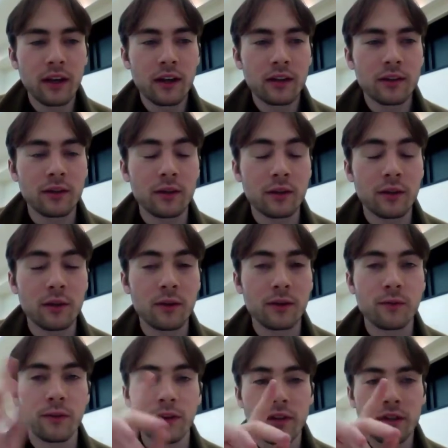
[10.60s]
So
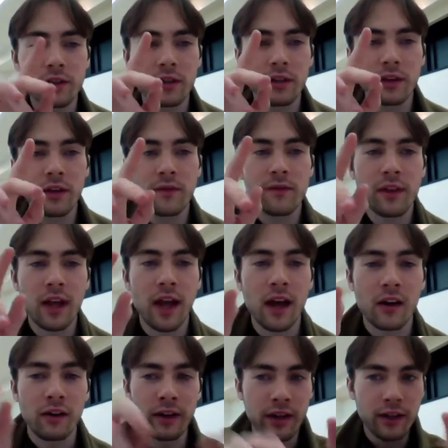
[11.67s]
first,
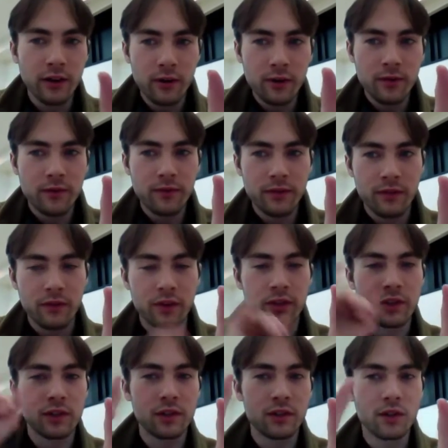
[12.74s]
lingo
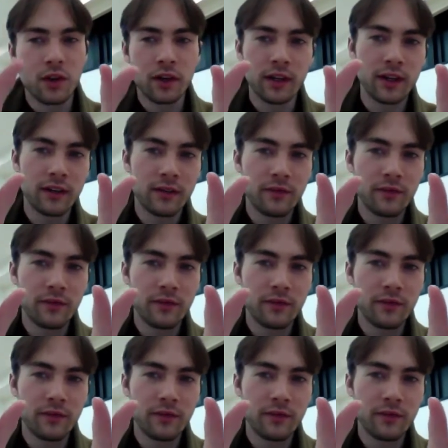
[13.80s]
versus jargon.